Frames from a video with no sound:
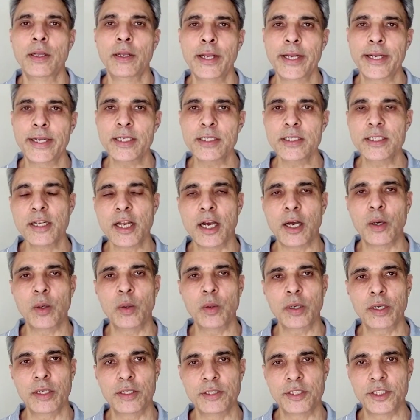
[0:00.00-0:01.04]
Let us
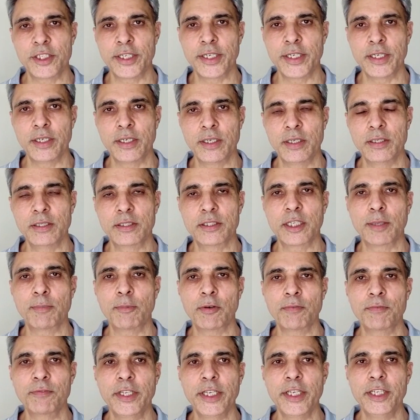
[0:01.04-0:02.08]
now consider some
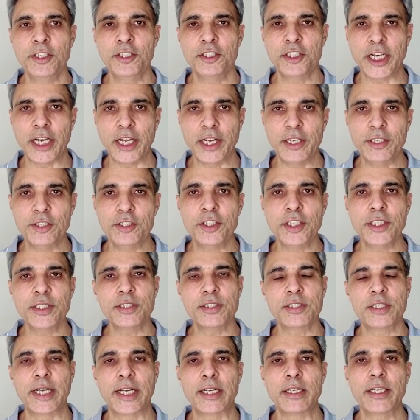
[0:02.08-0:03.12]
of the
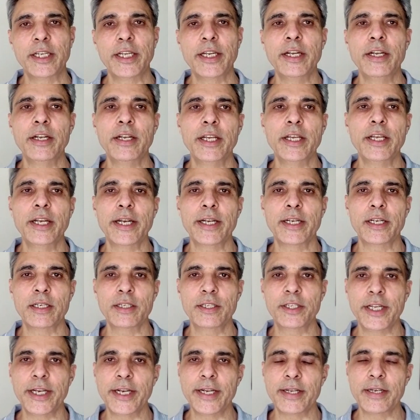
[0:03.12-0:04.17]
challenges that the
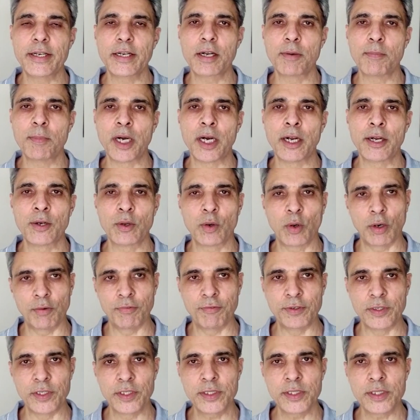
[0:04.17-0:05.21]
integrated theater command
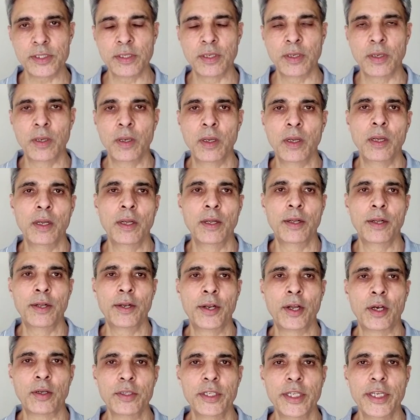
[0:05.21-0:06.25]
offers.
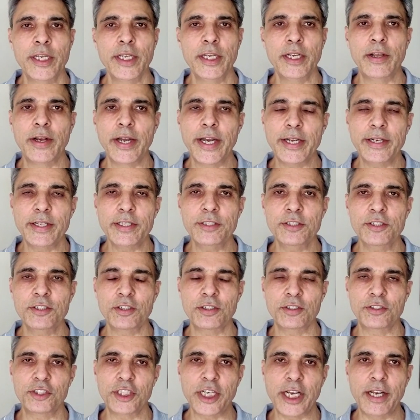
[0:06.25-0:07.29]
Now, the
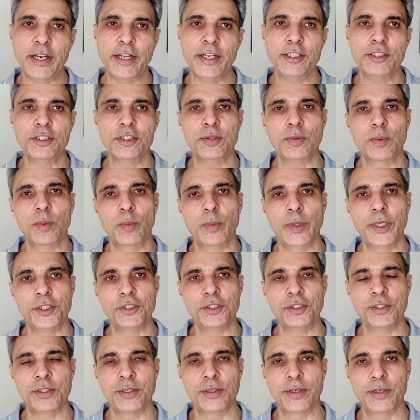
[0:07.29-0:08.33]
greatest challenge
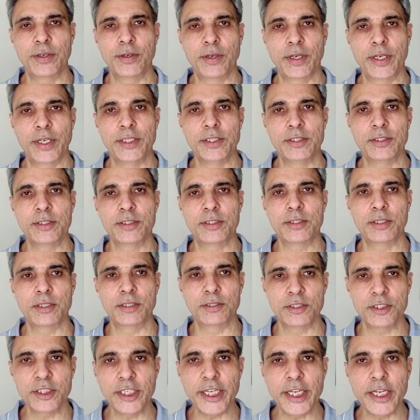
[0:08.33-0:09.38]
which is
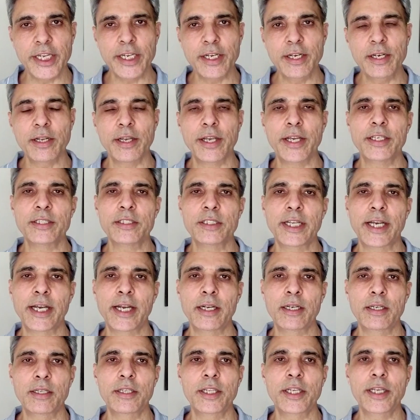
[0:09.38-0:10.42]
seen is
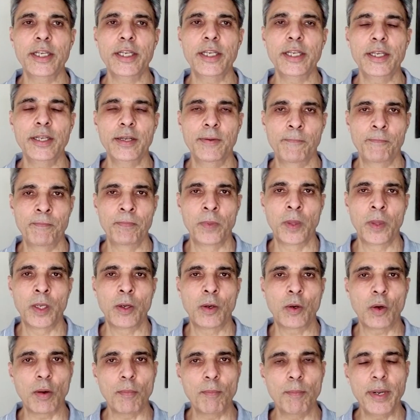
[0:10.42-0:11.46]
that the
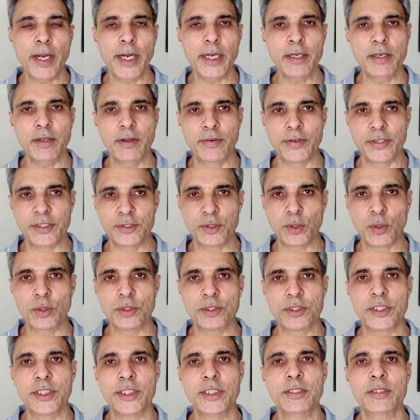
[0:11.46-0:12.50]
combat
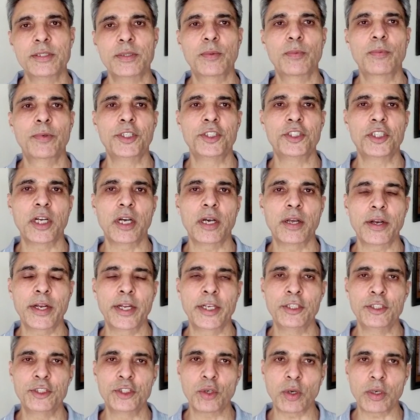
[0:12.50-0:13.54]
resources which are
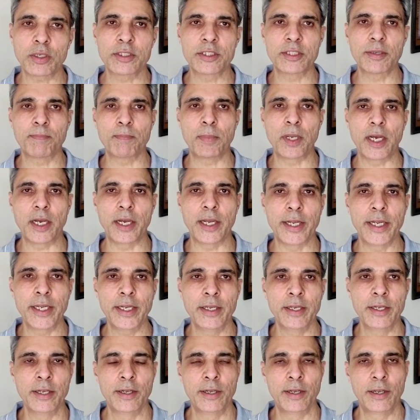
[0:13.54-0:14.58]
in short supply,
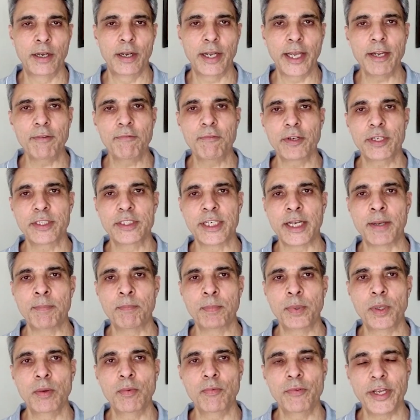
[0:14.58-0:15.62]
like for
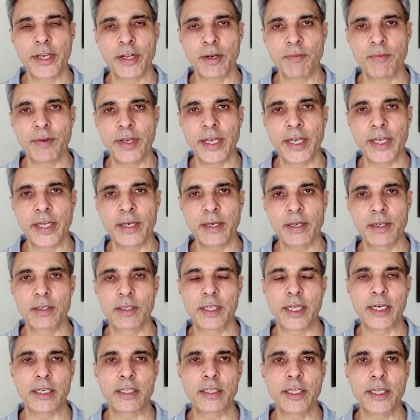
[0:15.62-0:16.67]
example, we are aware
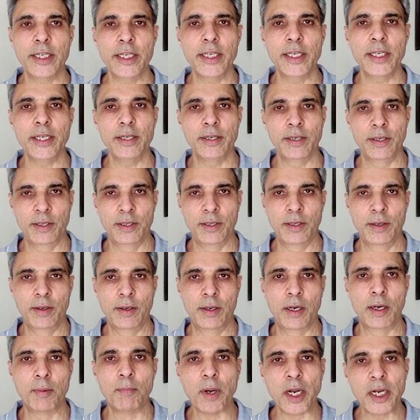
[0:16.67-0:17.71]
that the
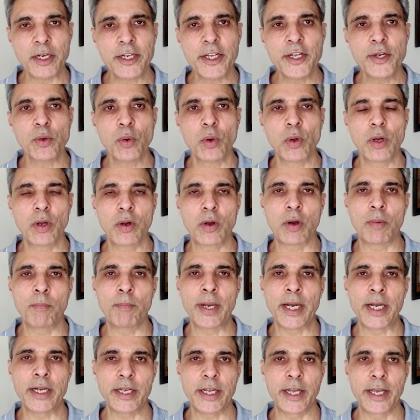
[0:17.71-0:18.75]
multi-role
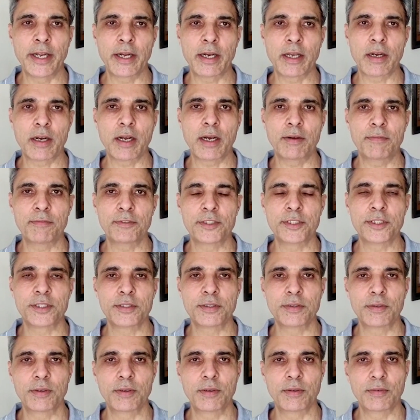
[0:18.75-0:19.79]
combat
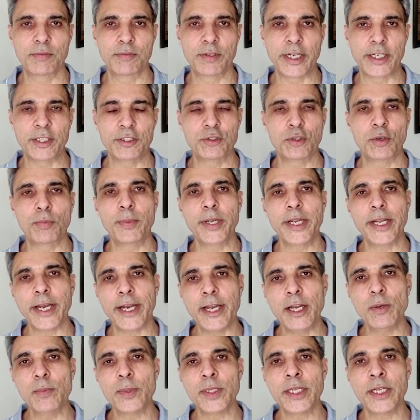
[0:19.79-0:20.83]
aircrafts that should be
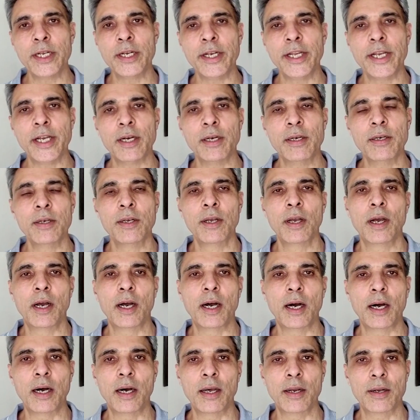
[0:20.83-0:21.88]
held with India
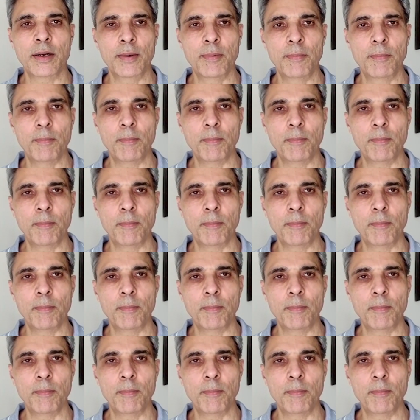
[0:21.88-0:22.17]
are